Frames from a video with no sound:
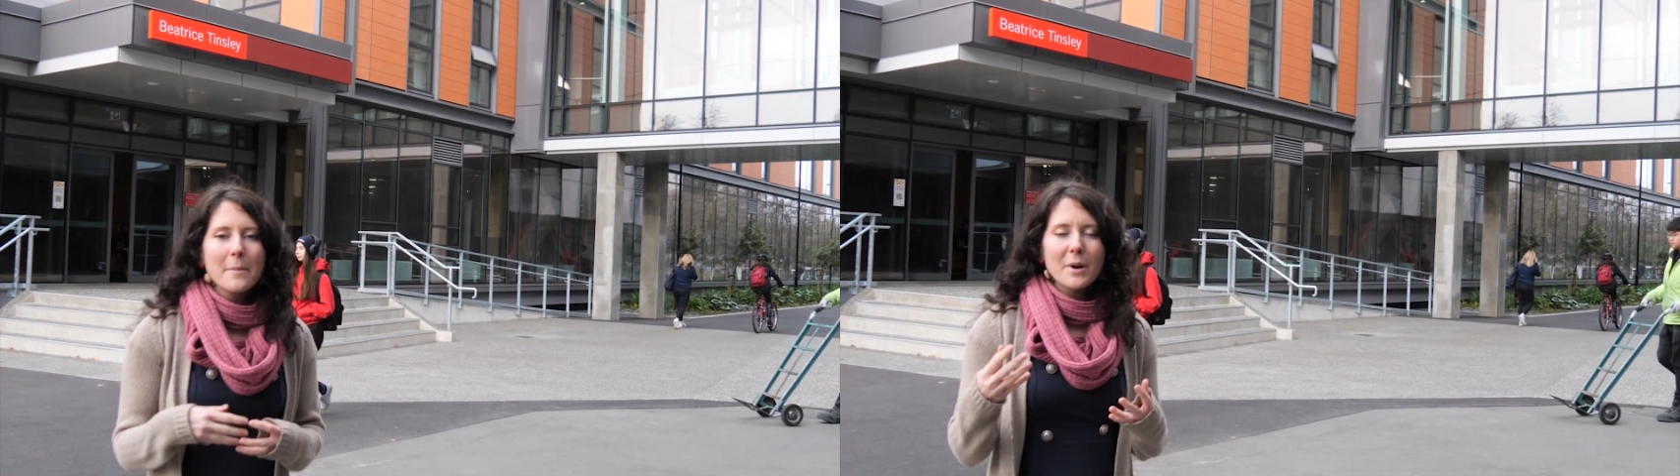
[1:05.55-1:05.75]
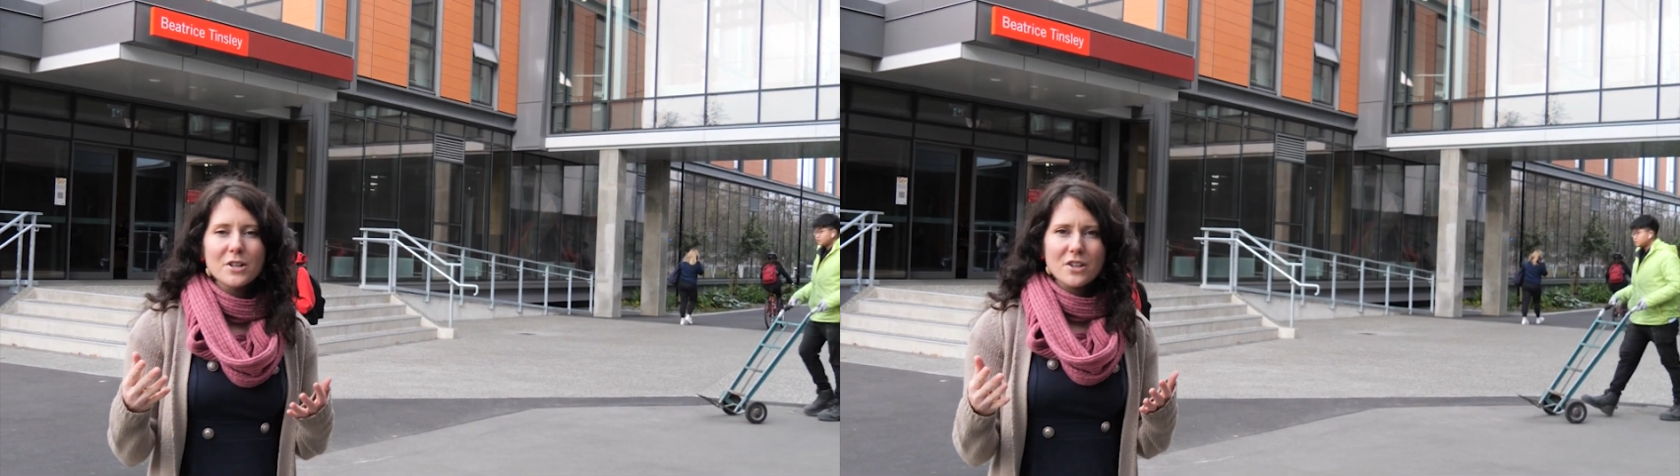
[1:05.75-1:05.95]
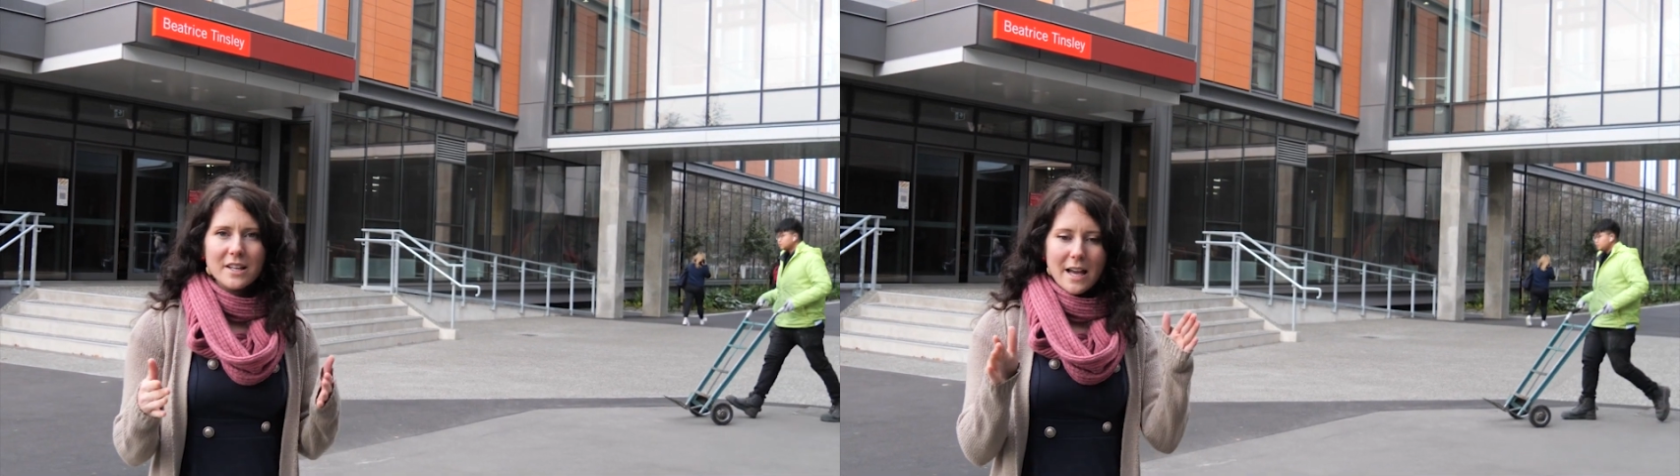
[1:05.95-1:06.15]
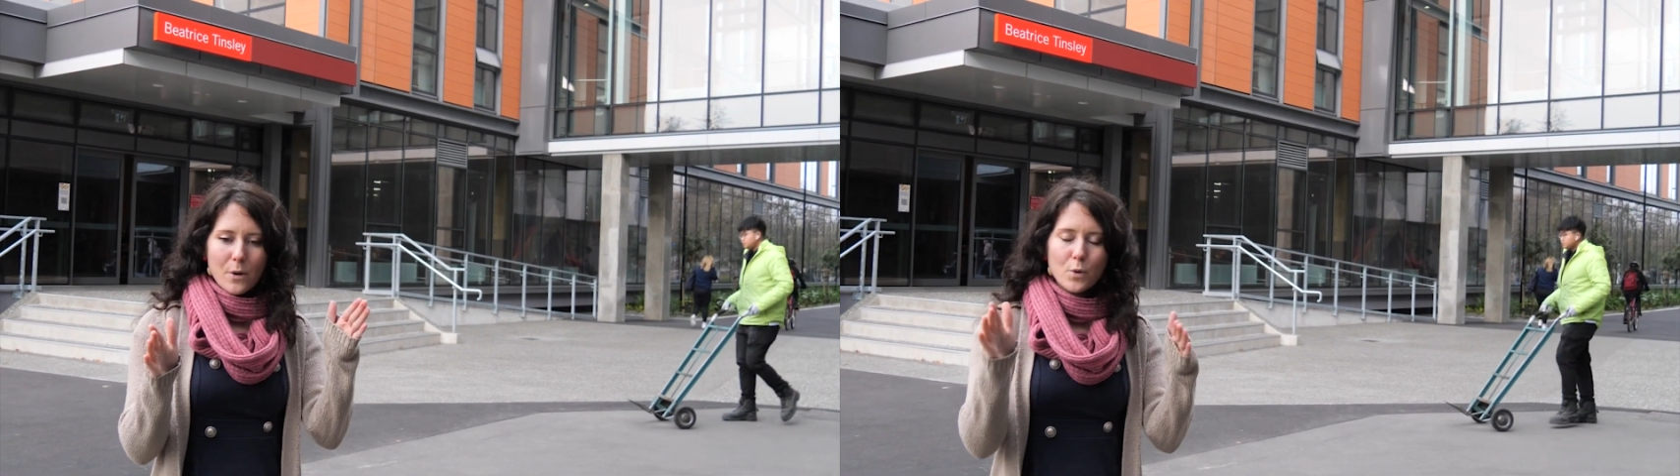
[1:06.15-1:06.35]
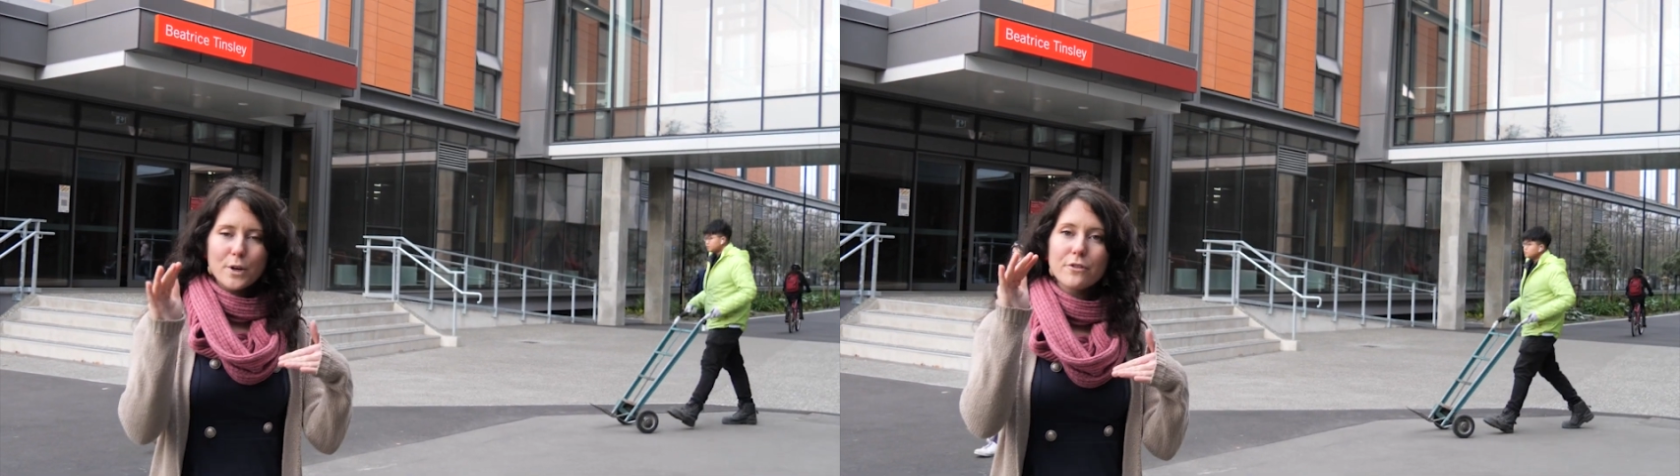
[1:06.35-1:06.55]
Much like
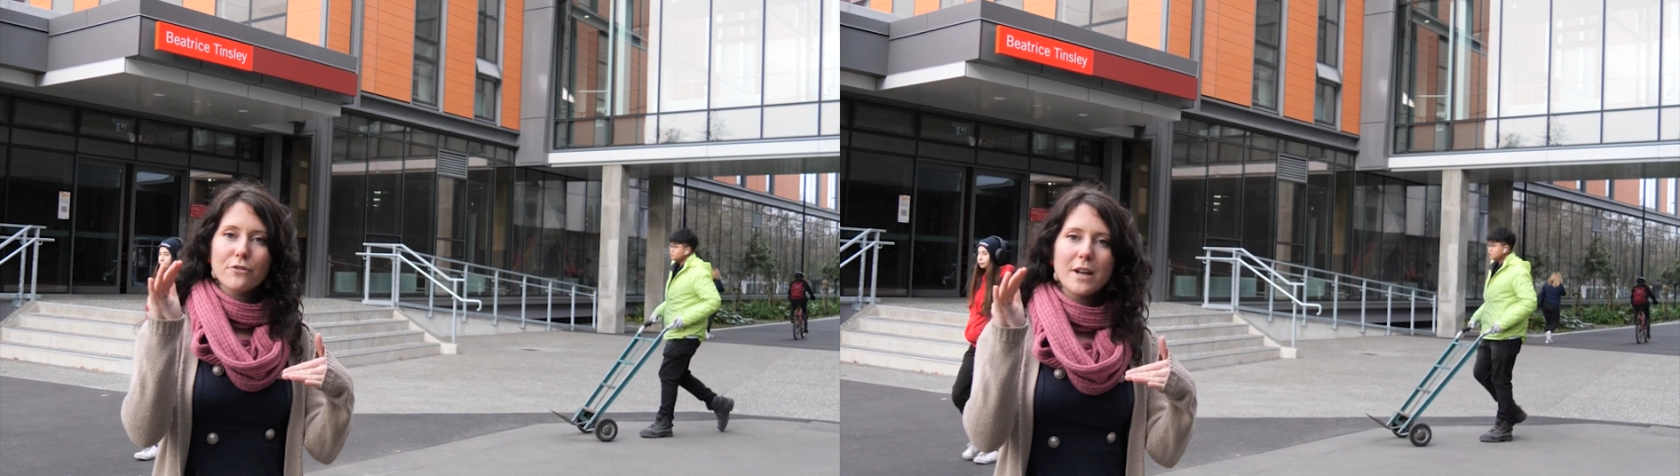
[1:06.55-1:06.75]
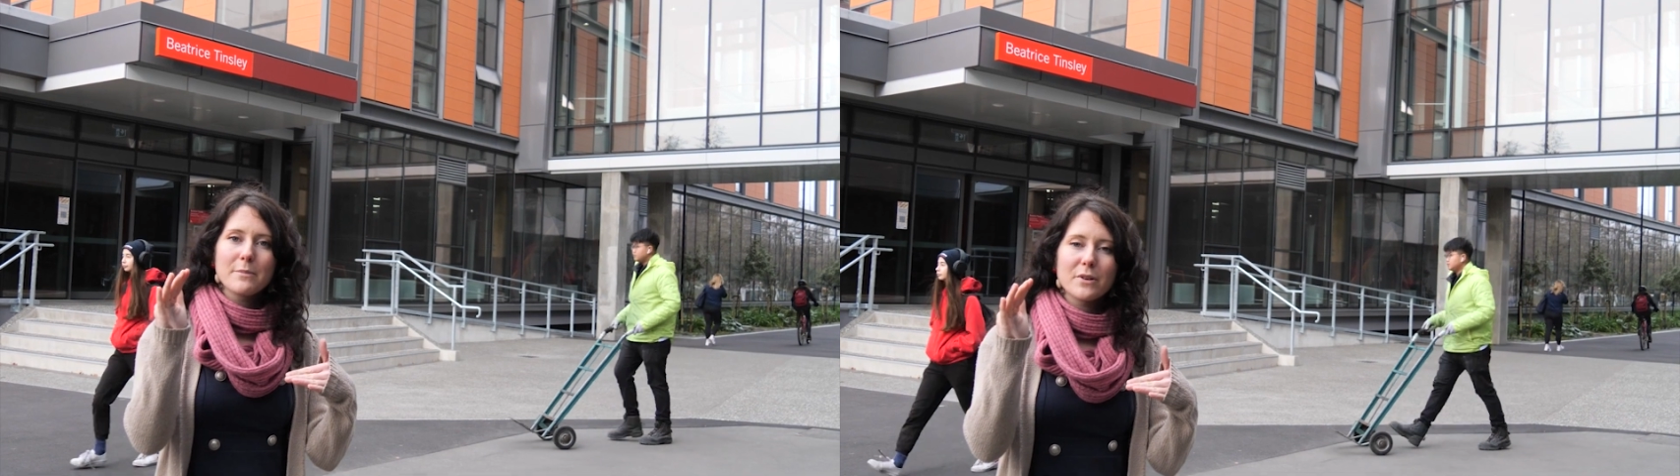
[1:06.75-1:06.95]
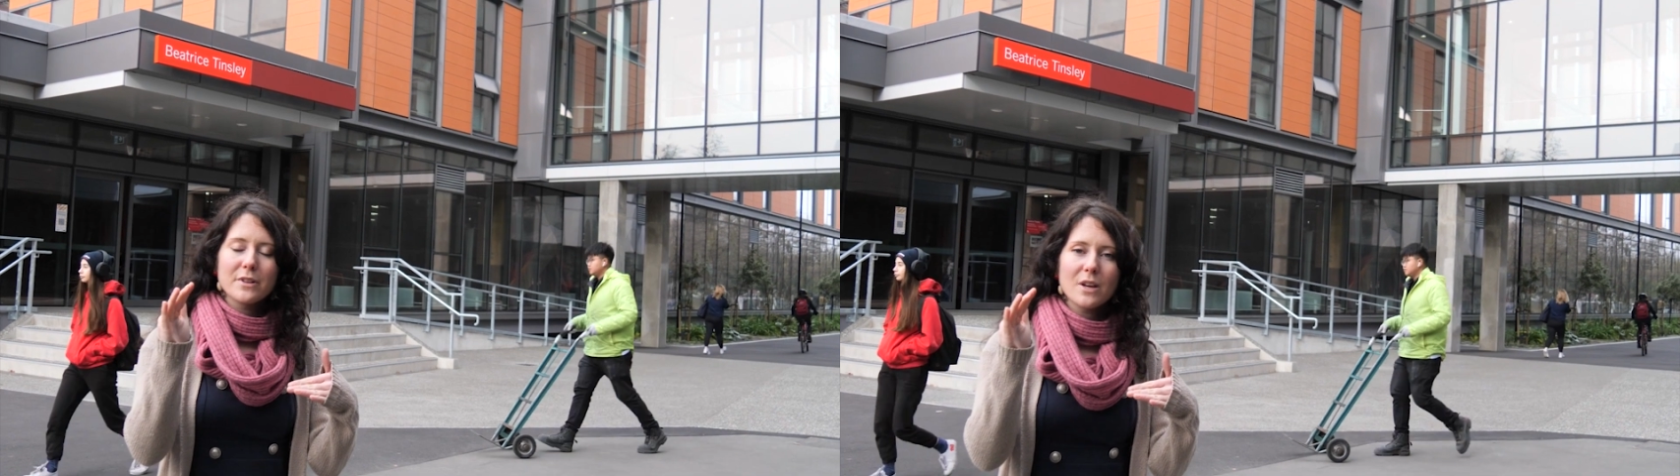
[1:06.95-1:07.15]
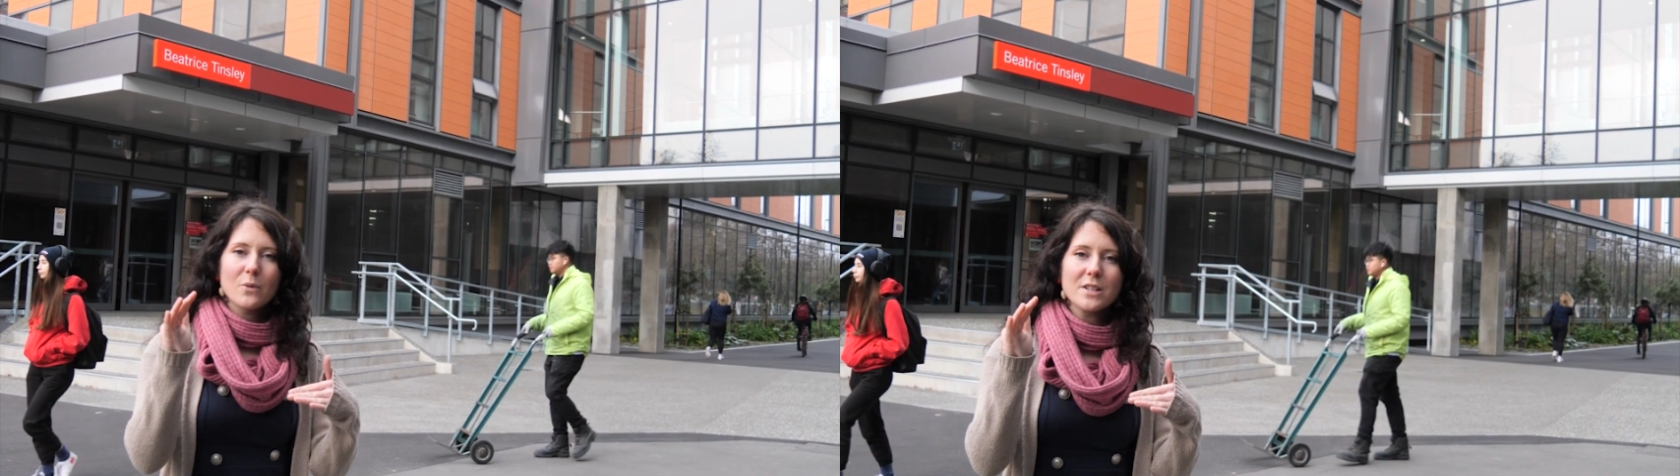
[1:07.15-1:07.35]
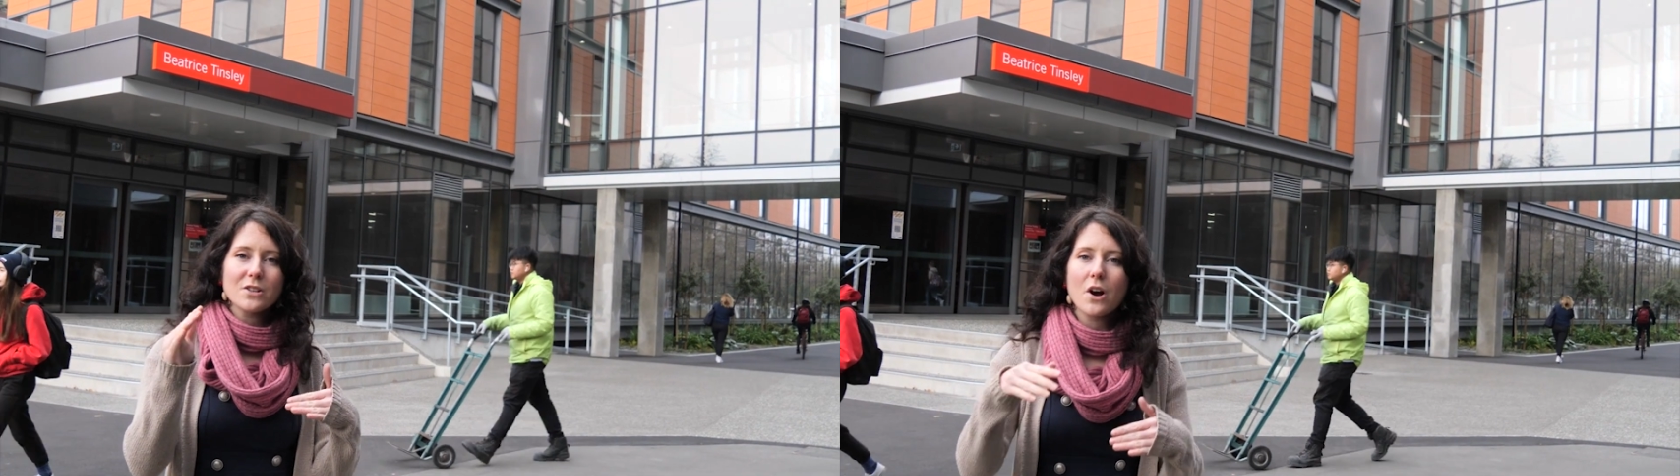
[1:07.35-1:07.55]
that wooden frame building
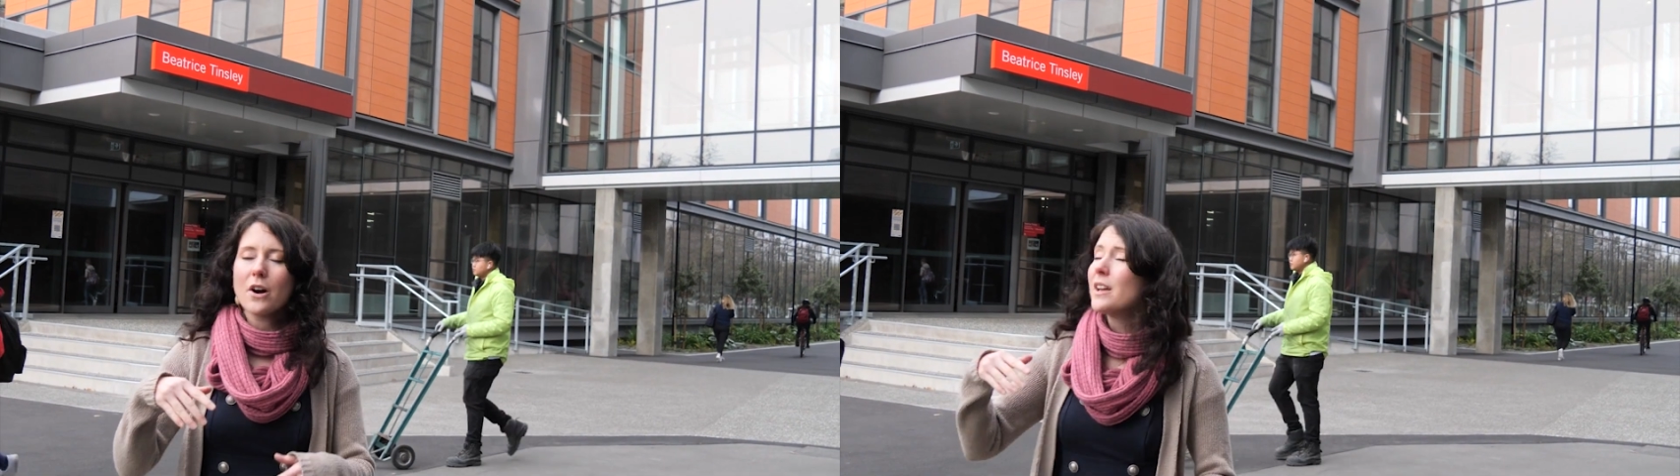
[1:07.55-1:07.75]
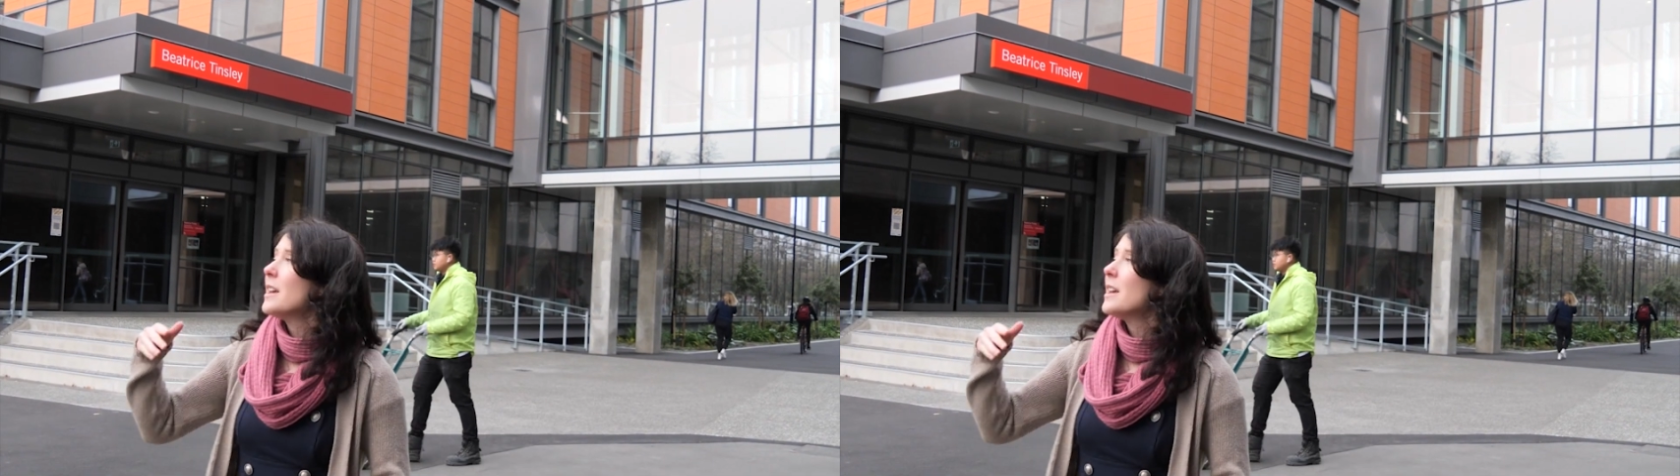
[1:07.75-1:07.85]
that we saw,